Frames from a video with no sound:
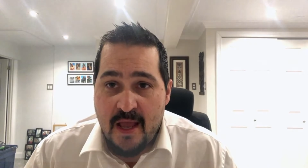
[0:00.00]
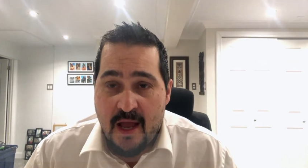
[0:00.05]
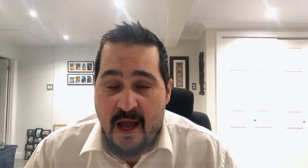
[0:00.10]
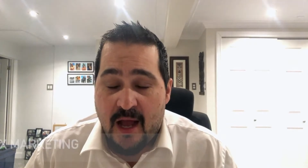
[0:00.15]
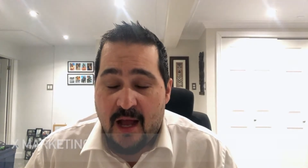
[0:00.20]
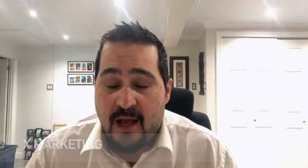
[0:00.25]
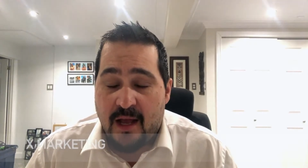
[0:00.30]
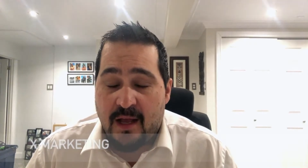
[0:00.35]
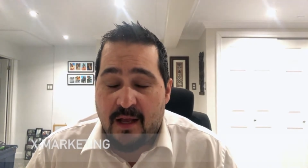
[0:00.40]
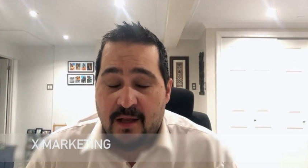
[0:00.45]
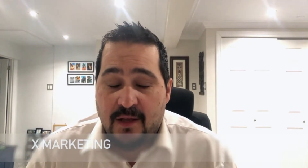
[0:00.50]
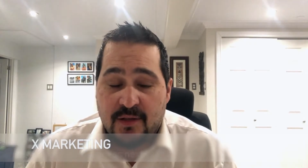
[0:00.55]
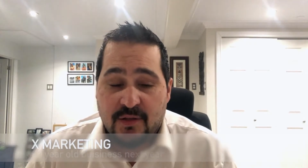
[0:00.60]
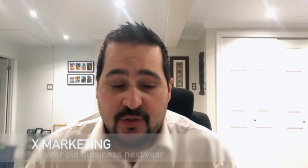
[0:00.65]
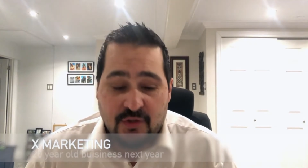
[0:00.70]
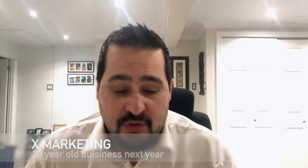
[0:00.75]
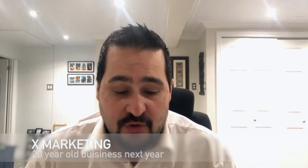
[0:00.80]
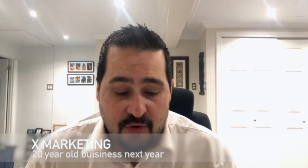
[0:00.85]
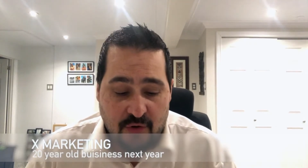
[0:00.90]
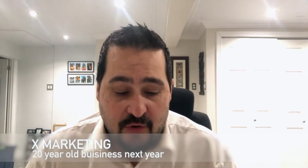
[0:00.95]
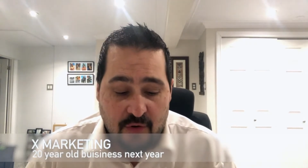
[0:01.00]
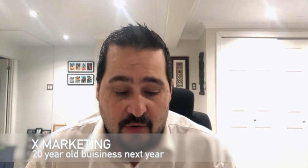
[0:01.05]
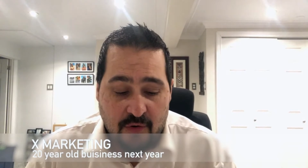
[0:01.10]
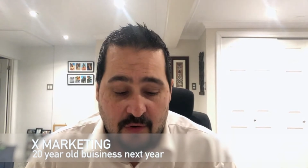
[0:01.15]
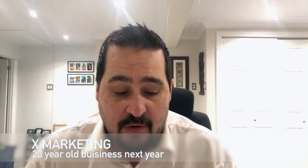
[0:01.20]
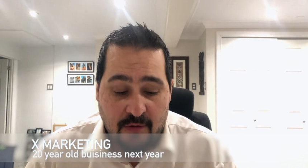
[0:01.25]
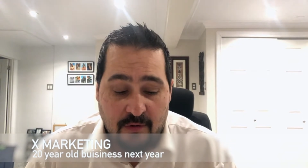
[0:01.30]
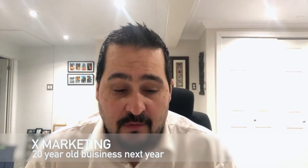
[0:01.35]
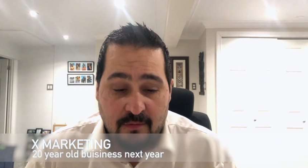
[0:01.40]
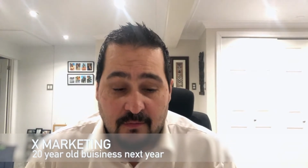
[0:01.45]

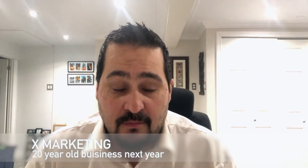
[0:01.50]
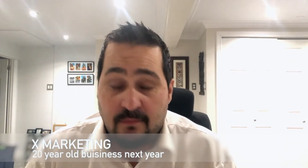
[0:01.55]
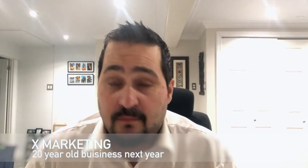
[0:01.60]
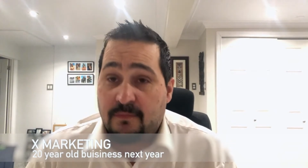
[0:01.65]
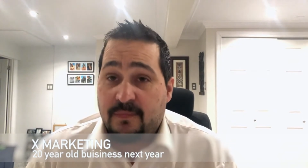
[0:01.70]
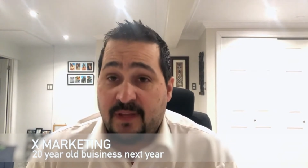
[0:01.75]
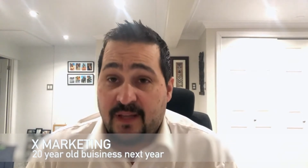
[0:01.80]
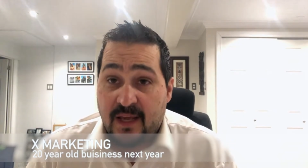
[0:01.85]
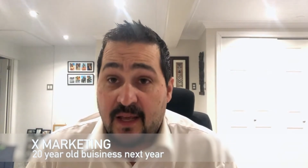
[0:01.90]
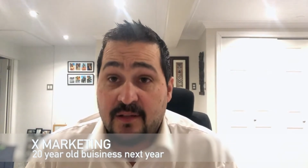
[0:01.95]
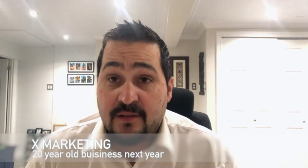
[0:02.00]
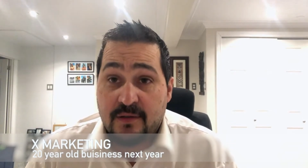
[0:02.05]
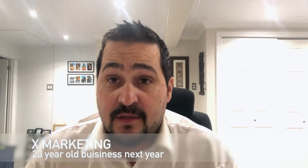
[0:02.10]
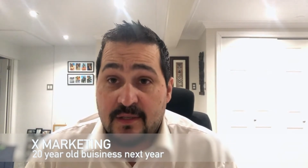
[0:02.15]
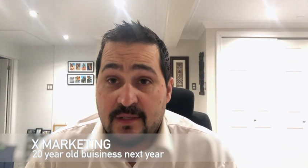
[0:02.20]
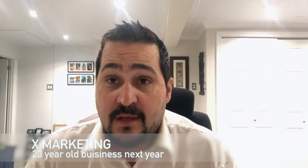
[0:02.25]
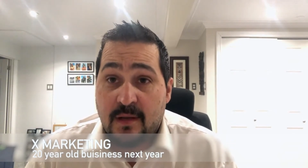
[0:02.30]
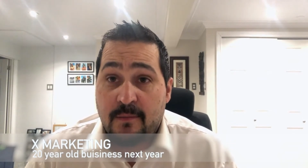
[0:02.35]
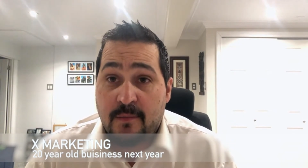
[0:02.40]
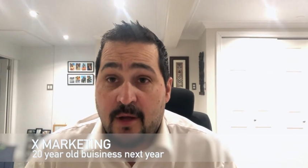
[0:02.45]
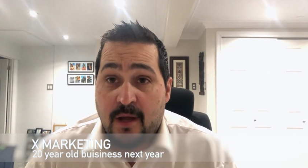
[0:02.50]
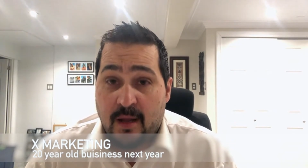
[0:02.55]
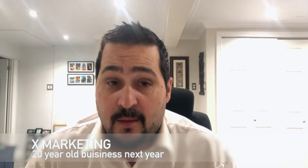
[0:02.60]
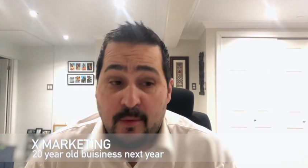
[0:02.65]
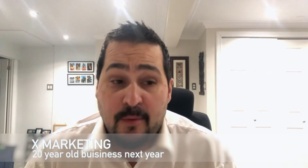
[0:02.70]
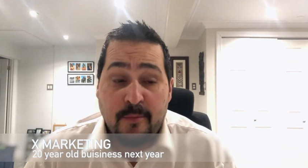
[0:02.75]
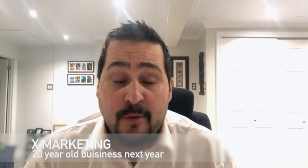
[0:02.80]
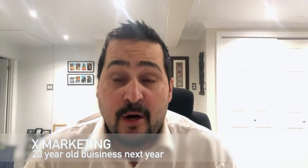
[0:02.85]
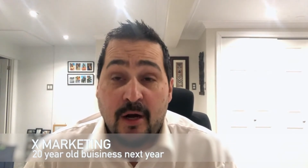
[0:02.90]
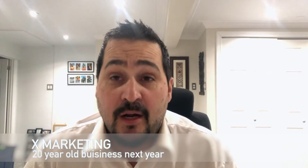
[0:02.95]
So the answer is I'm
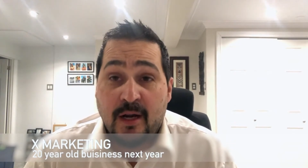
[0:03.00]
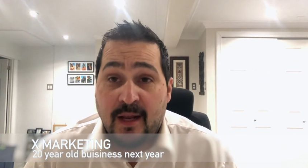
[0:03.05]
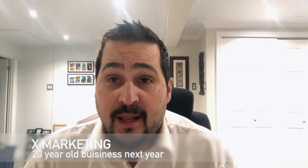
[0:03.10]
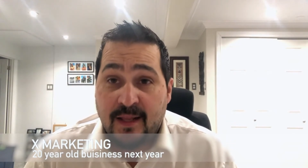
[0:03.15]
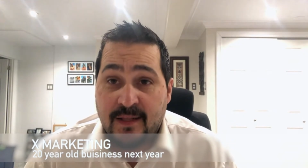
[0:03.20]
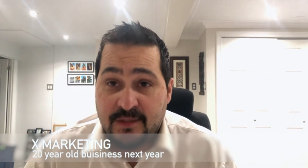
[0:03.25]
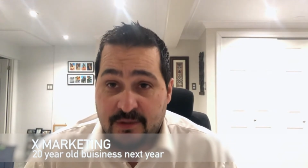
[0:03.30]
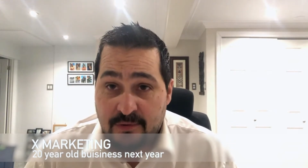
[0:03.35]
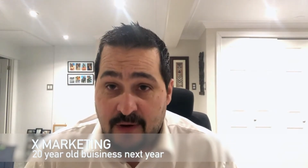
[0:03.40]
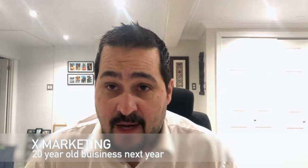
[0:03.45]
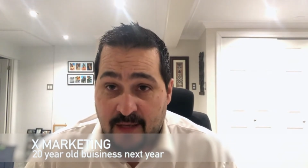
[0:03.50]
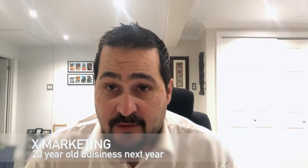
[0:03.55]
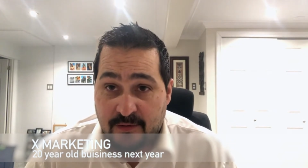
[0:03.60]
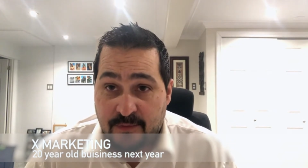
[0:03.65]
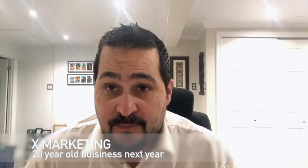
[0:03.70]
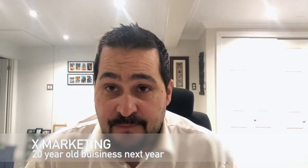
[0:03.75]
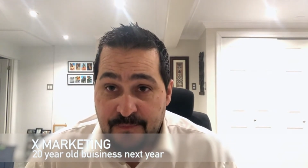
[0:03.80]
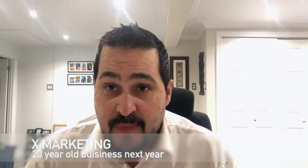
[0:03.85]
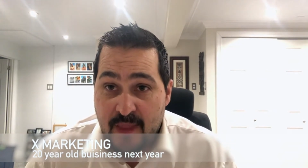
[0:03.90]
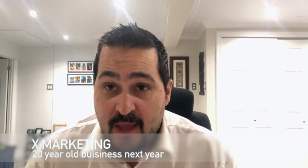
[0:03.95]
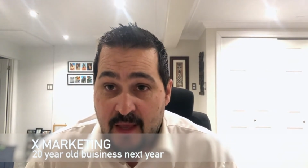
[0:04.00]
a marketing director.